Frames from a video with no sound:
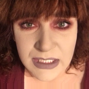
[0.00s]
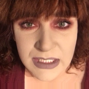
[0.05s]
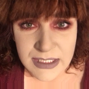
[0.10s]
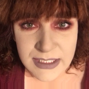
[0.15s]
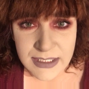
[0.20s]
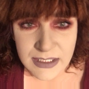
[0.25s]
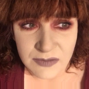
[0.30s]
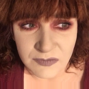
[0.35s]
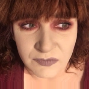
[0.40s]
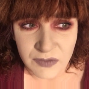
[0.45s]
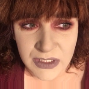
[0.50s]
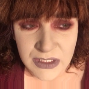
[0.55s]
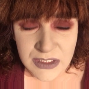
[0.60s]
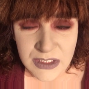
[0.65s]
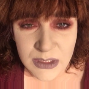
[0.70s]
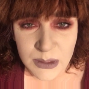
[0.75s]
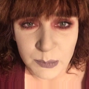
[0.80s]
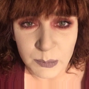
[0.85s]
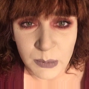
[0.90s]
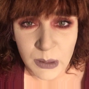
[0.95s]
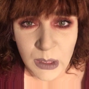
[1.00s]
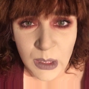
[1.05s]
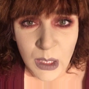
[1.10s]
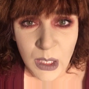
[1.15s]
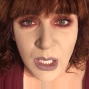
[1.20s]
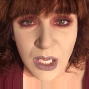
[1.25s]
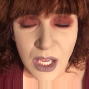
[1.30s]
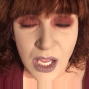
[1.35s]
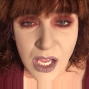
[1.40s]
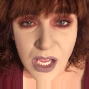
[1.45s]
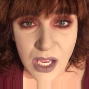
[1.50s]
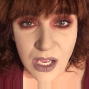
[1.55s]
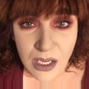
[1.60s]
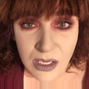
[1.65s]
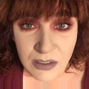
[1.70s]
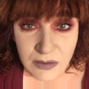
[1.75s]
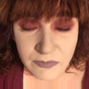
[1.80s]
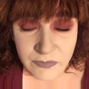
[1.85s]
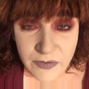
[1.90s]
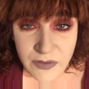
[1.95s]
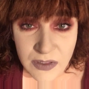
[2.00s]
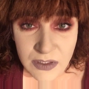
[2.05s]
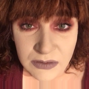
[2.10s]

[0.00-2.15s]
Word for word: innocent victim of